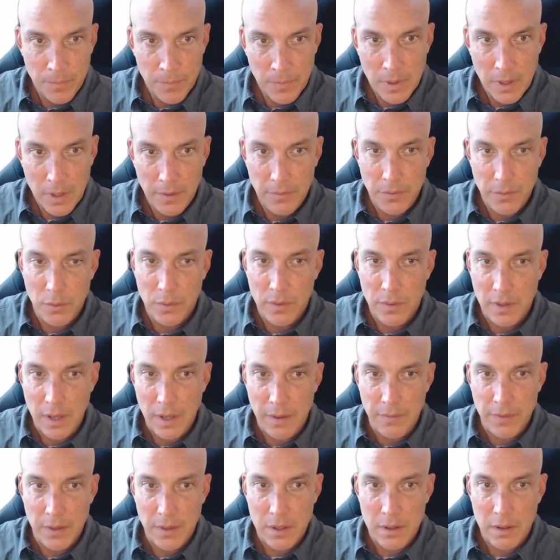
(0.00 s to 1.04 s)
if you save
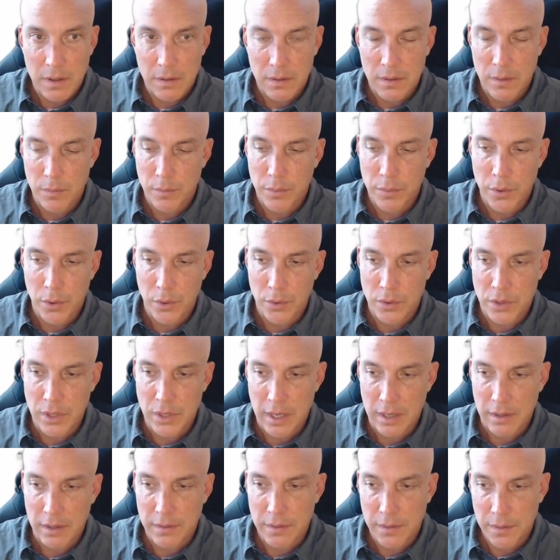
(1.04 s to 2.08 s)
the custom
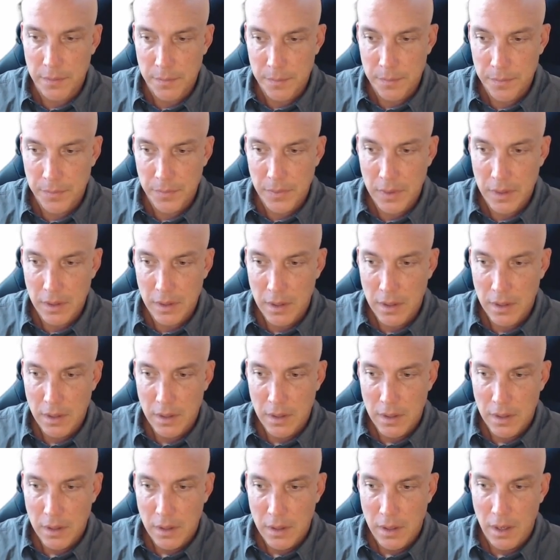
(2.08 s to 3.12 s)
project
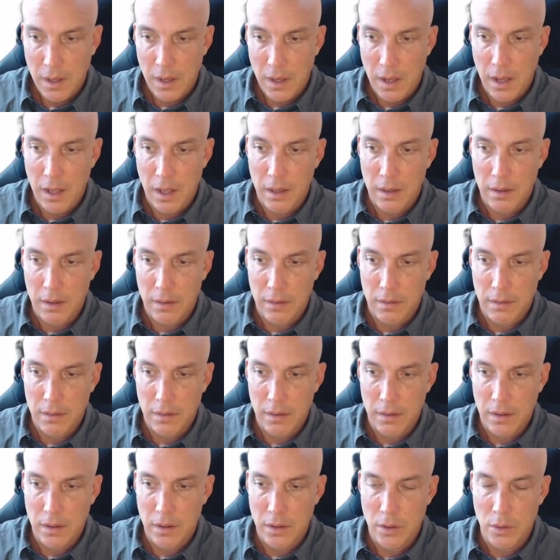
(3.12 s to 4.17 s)
and
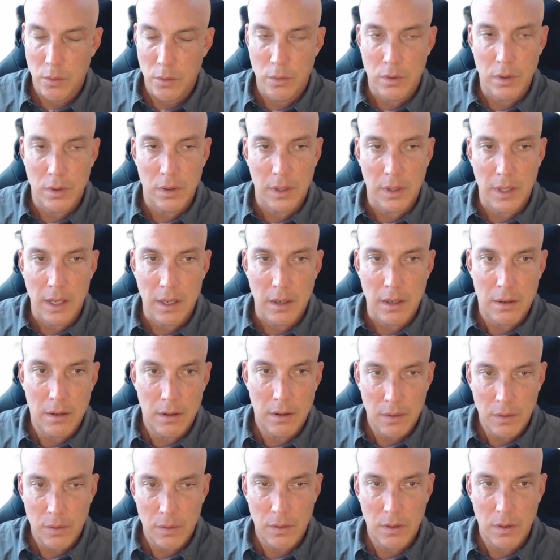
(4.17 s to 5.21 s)
you delete
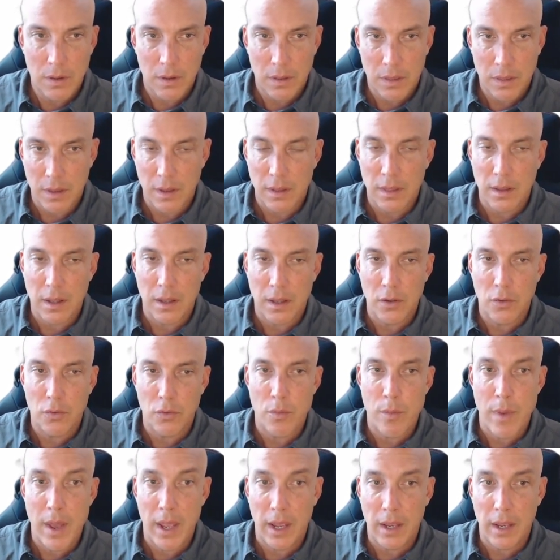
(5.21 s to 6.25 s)
the thing that you've
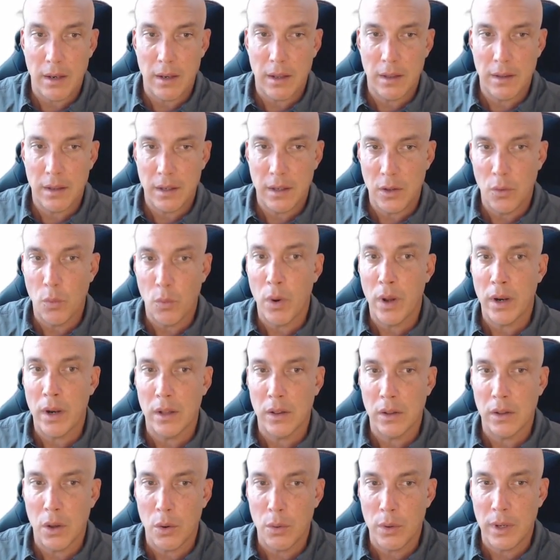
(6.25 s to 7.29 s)
made and then you want to
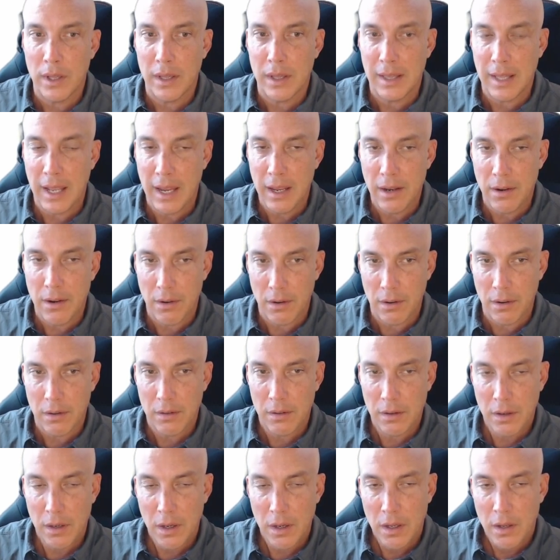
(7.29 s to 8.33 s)
load it later,
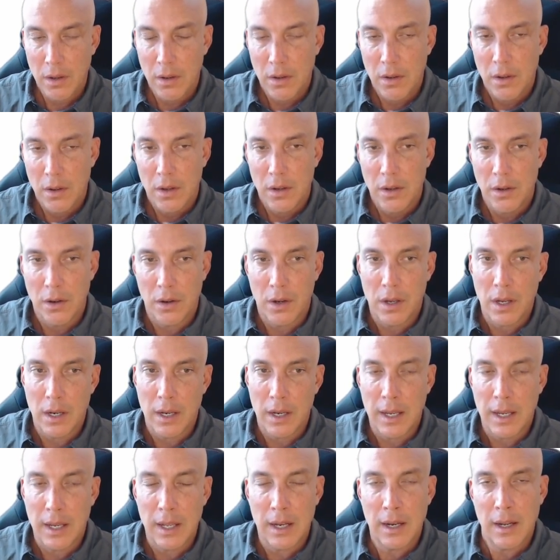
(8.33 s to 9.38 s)
you're gonna
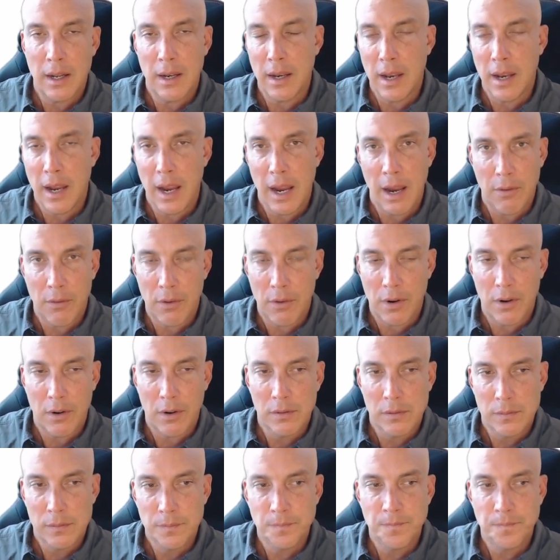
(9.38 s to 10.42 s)
get an error.
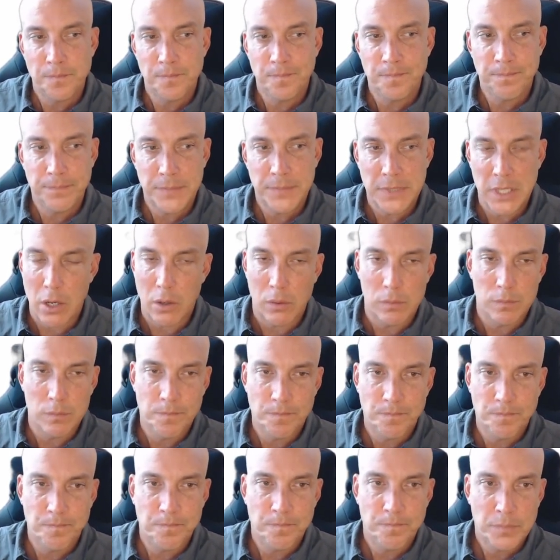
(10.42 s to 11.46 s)
So
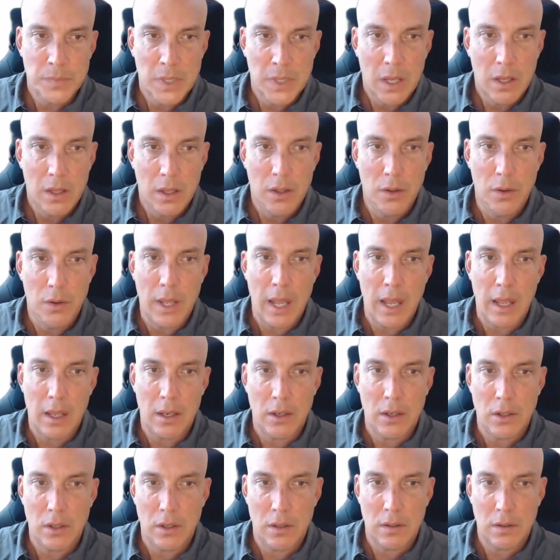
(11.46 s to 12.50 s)
you can't
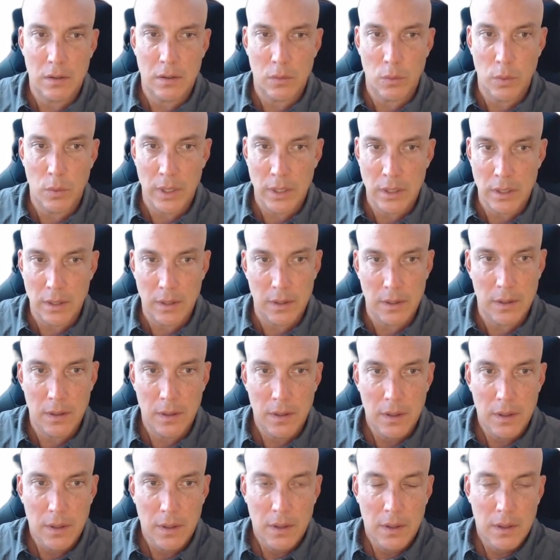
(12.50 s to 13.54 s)
just switch it
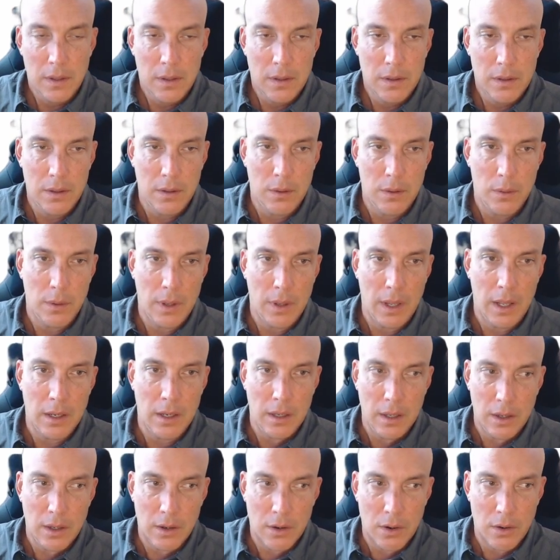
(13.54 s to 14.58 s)
to any
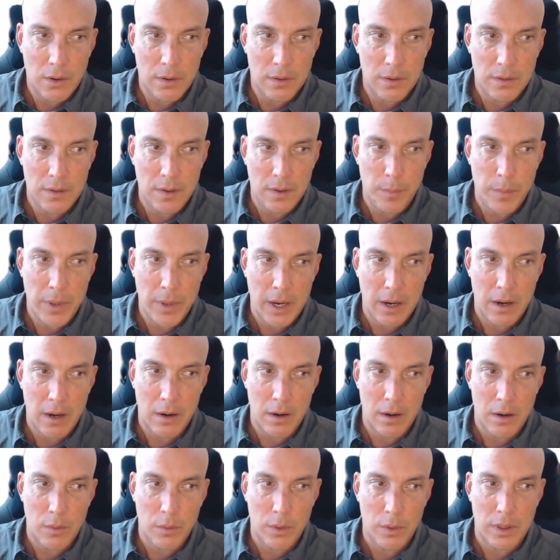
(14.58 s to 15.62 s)
currency pair
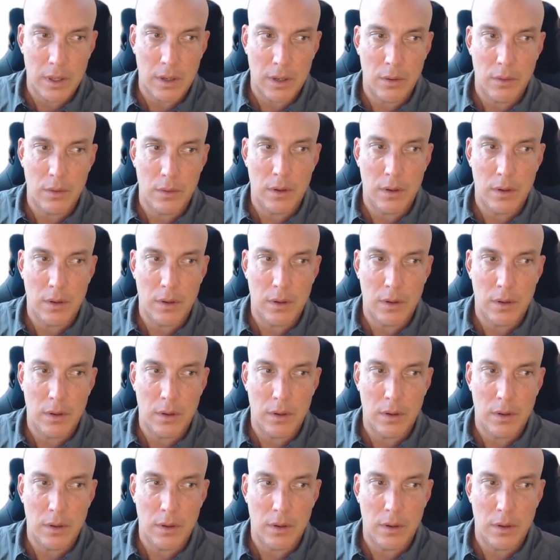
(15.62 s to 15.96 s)
without